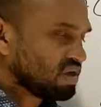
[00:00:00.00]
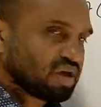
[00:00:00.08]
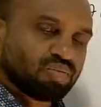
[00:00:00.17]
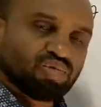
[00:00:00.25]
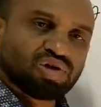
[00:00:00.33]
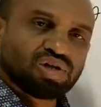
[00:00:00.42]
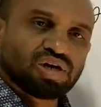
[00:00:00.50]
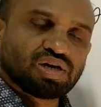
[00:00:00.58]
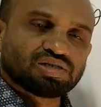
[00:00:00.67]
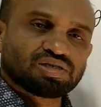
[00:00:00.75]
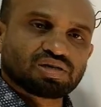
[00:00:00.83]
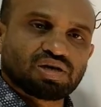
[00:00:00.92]
ammonia
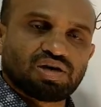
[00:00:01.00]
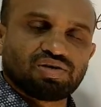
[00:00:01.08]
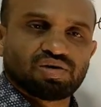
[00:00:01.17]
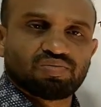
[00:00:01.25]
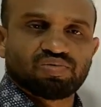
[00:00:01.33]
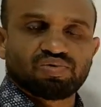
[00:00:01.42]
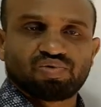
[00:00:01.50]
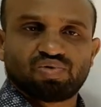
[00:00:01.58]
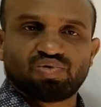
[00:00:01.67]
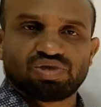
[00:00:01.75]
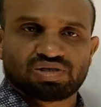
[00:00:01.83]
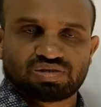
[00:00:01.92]
is a kind of
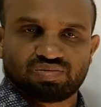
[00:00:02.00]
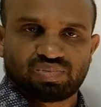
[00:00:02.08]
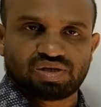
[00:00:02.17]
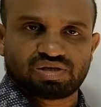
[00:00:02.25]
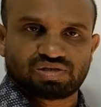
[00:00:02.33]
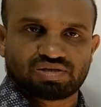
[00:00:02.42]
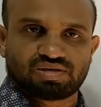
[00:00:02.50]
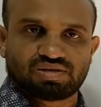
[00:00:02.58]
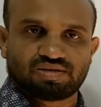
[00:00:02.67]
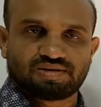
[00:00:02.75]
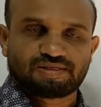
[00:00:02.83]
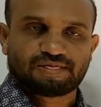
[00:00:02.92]
Lewis base.
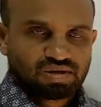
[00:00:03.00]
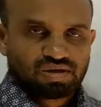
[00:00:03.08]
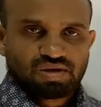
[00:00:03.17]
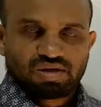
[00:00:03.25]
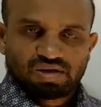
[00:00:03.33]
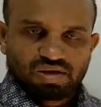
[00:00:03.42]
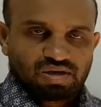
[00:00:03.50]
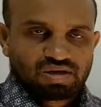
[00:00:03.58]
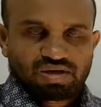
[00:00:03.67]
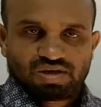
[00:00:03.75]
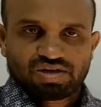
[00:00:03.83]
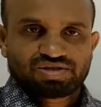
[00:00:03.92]

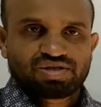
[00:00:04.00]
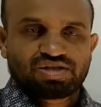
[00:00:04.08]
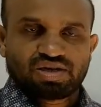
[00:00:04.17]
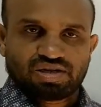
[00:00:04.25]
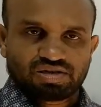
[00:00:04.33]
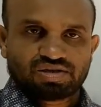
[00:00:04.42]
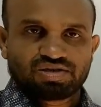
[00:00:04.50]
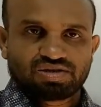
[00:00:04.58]
Let's see another